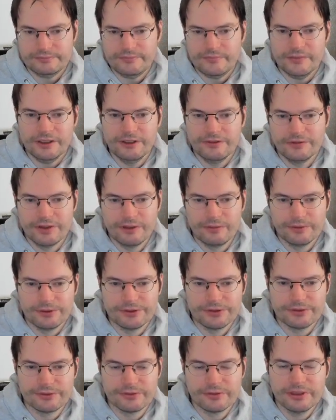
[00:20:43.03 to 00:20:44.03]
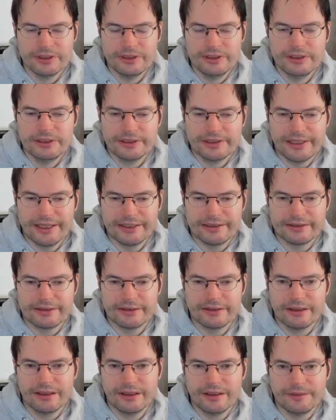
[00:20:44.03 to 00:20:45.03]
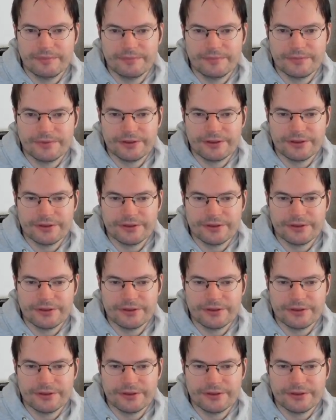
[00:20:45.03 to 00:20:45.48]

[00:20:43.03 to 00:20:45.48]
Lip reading: if I want to get the